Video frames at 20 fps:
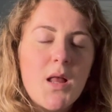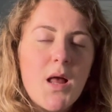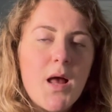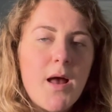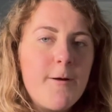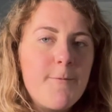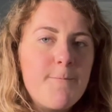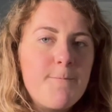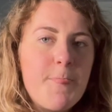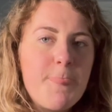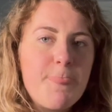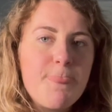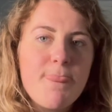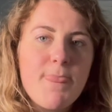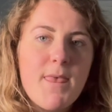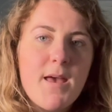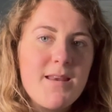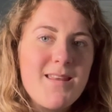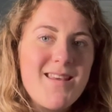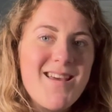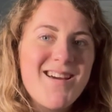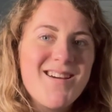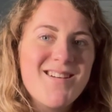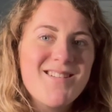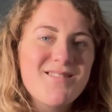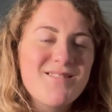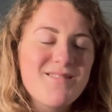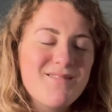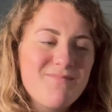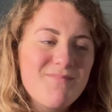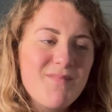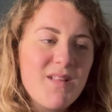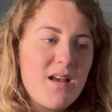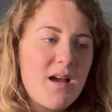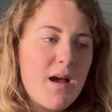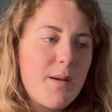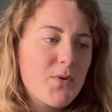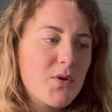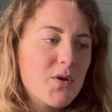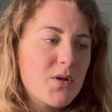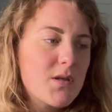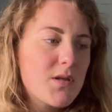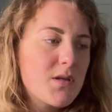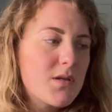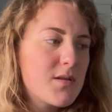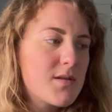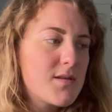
then yeah, I'm good.